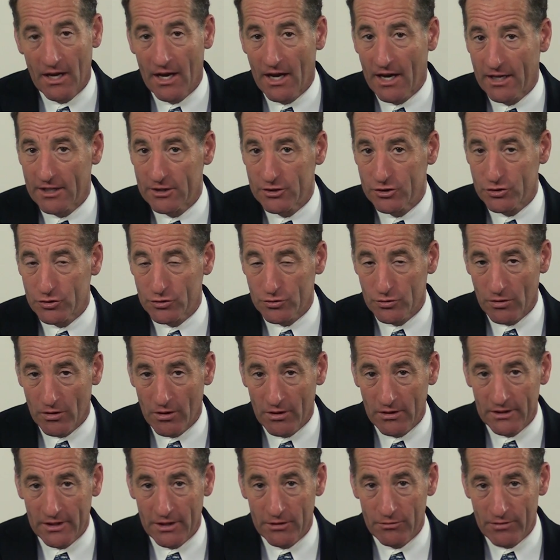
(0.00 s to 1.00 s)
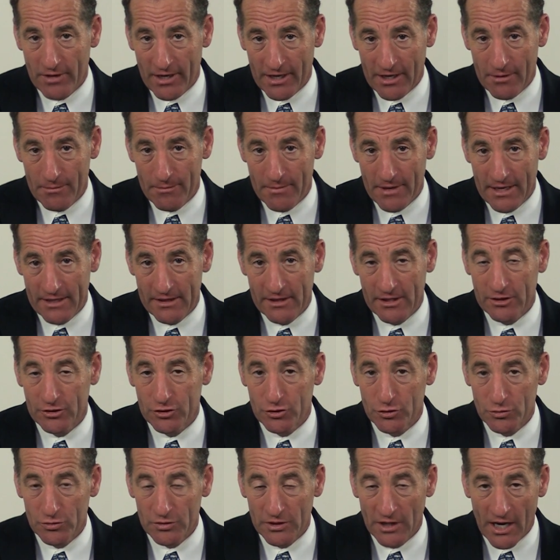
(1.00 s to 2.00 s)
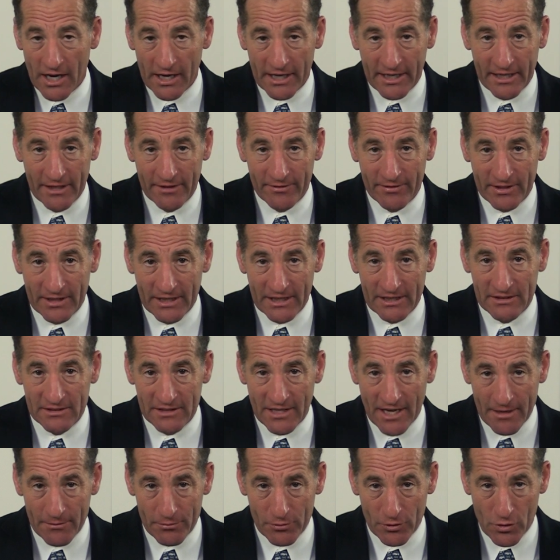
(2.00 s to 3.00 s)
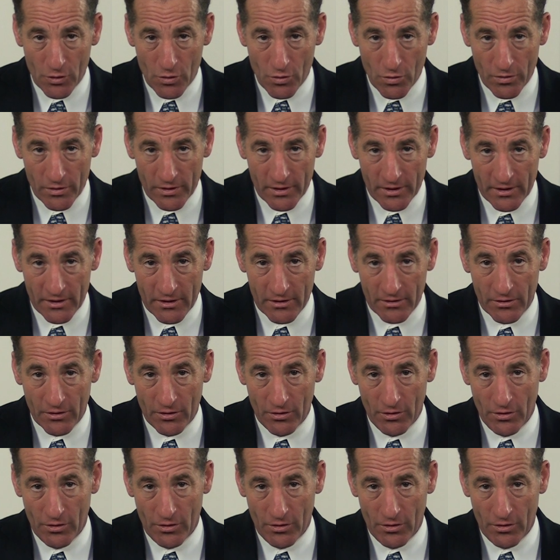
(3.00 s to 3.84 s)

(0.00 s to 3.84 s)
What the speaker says: I strongly recommend that you not give any tape-recorded,